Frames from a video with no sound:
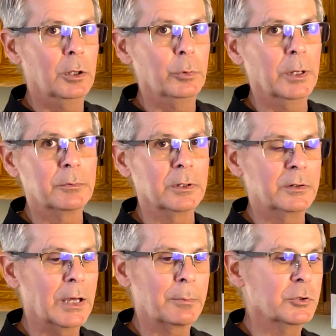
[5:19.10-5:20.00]
the way up to the
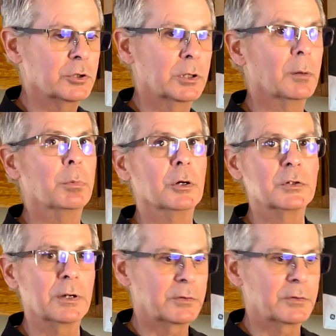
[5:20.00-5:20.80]
top because you're going to burn stuff